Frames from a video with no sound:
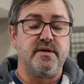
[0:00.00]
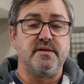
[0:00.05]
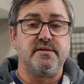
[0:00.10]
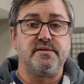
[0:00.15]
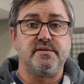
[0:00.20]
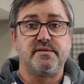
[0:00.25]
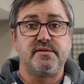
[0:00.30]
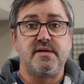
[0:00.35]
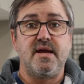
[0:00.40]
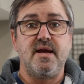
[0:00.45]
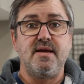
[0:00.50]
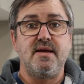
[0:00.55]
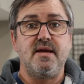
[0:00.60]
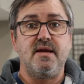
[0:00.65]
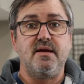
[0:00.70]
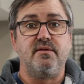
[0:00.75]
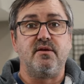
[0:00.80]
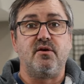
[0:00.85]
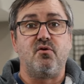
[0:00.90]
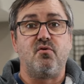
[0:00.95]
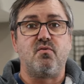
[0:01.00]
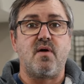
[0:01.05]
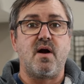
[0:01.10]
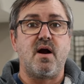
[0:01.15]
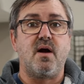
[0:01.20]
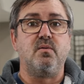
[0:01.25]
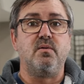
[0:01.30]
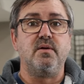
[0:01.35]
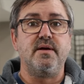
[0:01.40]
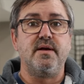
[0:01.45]
It's taking the
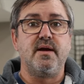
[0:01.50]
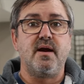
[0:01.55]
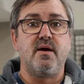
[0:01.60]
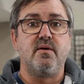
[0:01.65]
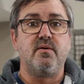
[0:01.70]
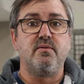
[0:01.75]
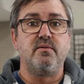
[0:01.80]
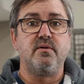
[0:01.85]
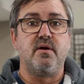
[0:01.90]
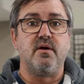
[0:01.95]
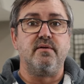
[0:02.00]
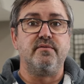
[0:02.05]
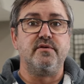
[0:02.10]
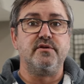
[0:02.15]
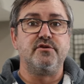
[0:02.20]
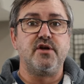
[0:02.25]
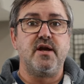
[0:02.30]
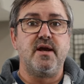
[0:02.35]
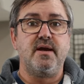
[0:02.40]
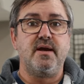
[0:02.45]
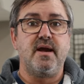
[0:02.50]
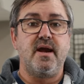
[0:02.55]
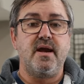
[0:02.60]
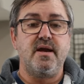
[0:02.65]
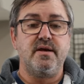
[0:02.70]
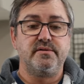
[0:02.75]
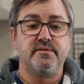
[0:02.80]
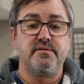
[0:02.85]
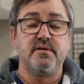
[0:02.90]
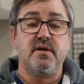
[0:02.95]
growling out of the chain
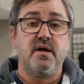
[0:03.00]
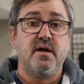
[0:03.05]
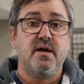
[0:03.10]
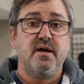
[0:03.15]
case,